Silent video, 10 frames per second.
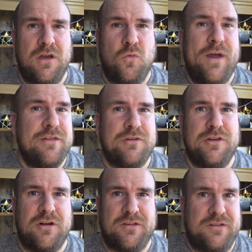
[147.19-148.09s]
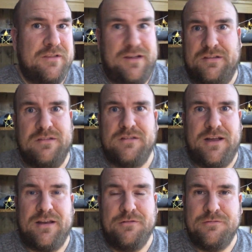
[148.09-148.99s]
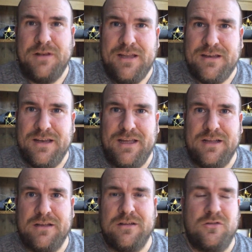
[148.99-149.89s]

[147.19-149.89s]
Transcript: whether or not there's like an affiliate link